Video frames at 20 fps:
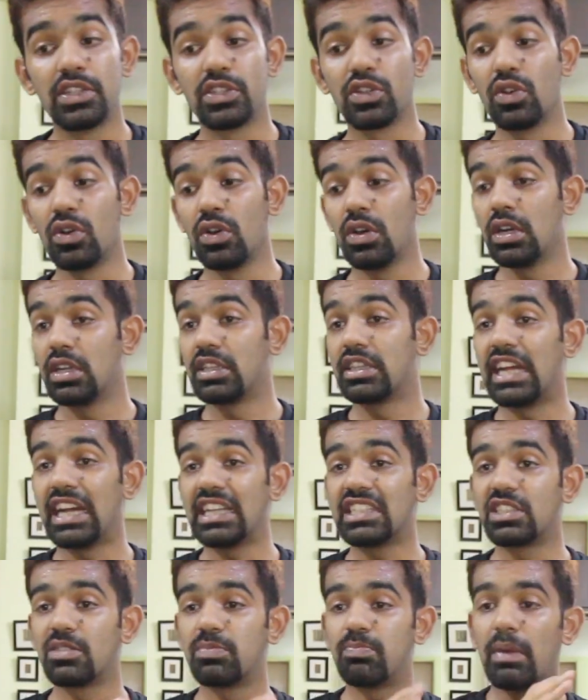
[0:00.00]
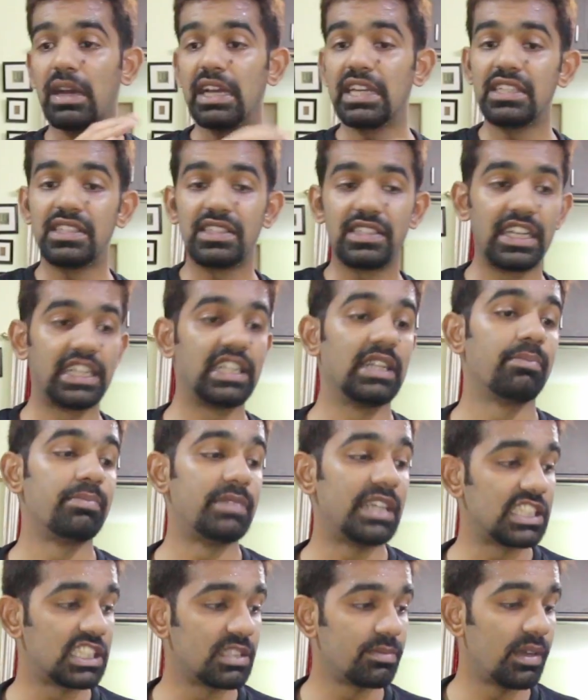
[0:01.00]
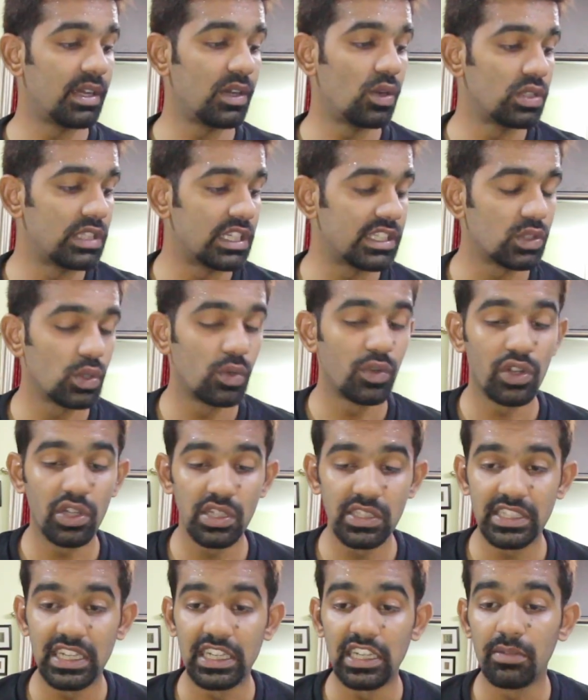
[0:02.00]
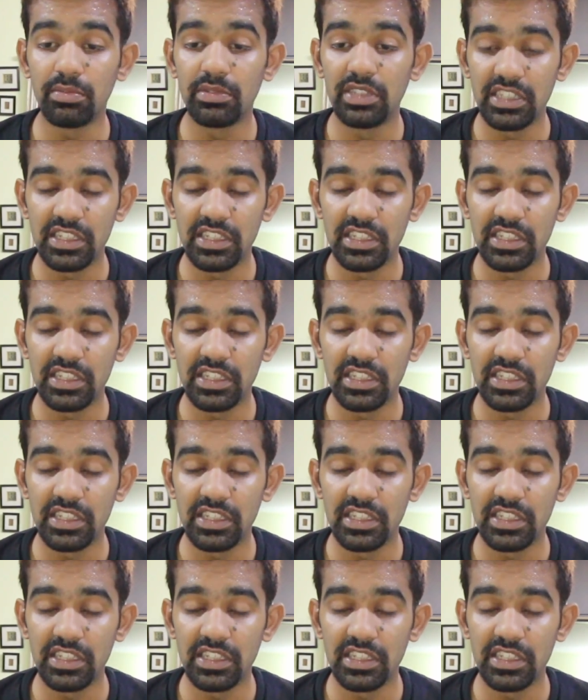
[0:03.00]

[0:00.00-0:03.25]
So that's my setup. That's overall setup.